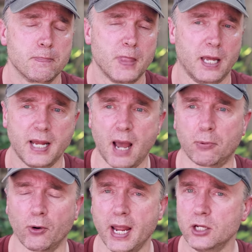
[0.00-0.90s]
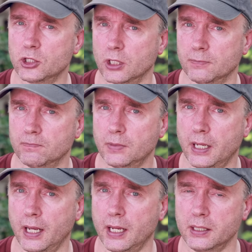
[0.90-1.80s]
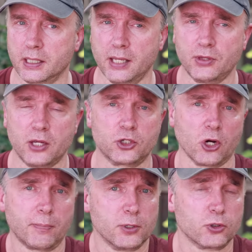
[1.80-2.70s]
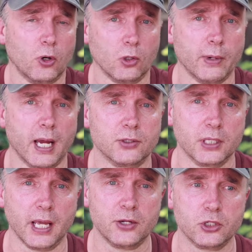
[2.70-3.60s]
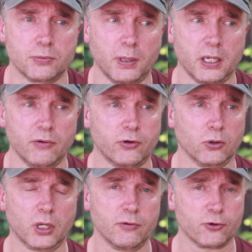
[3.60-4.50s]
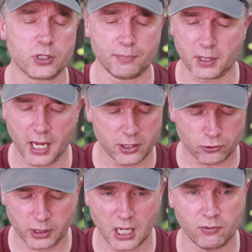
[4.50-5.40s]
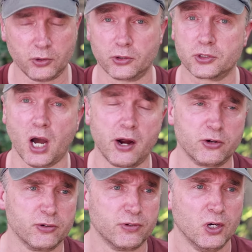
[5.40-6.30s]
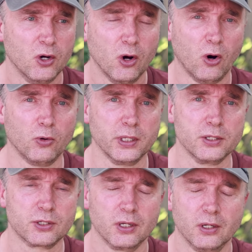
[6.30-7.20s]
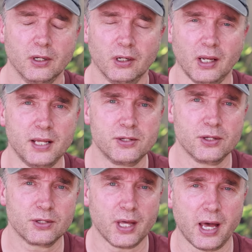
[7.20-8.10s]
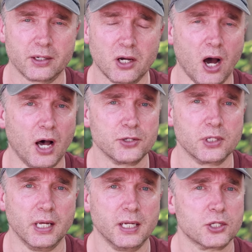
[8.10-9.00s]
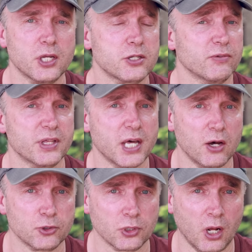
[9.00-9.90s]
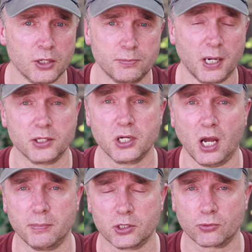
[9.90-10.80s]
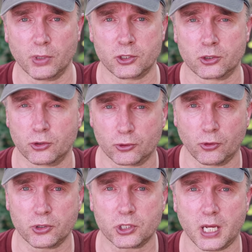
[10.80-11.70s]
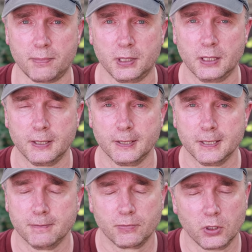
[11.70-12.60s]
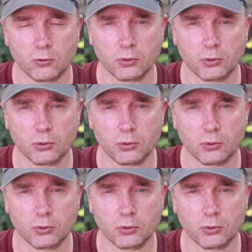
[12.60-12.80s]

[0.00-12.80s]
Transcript: that aberration and get that sharpness all the way out to the edges. But if you're looking for something entry level, you're tired of all these lenses that cost in excess of $1,000 by the time it's reached your doorstep, you